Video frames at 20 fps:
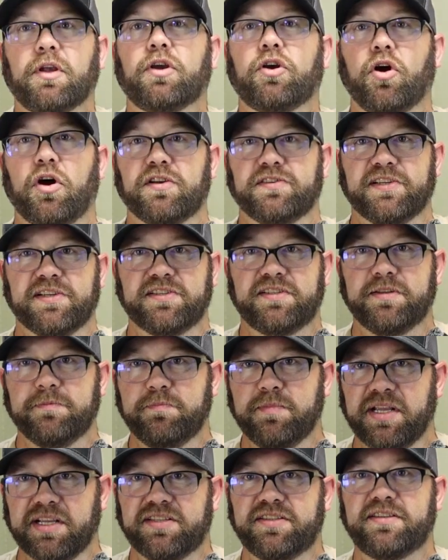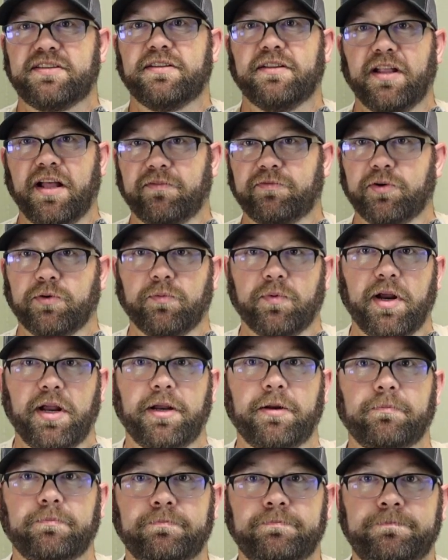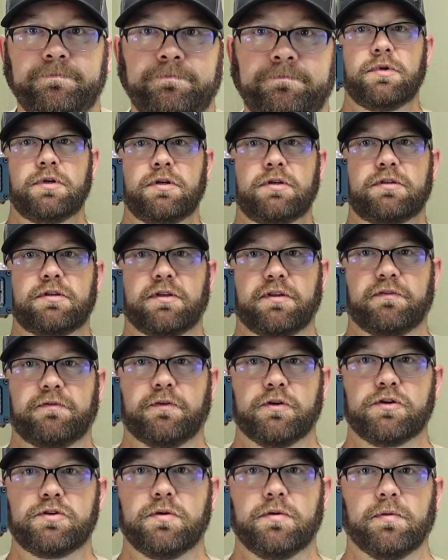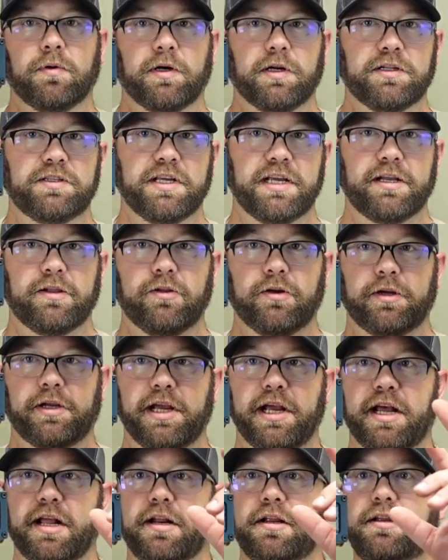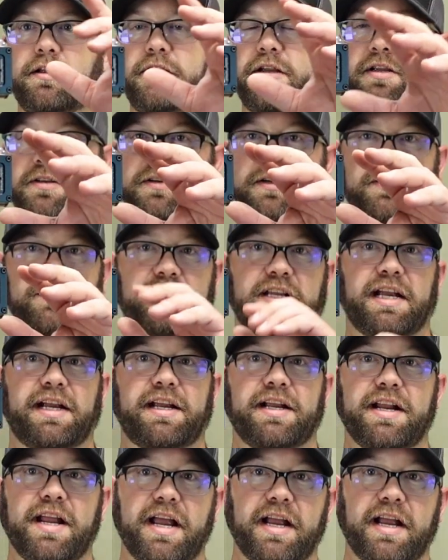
cause us to miss left or right. So the first one we're going to take a look at is our second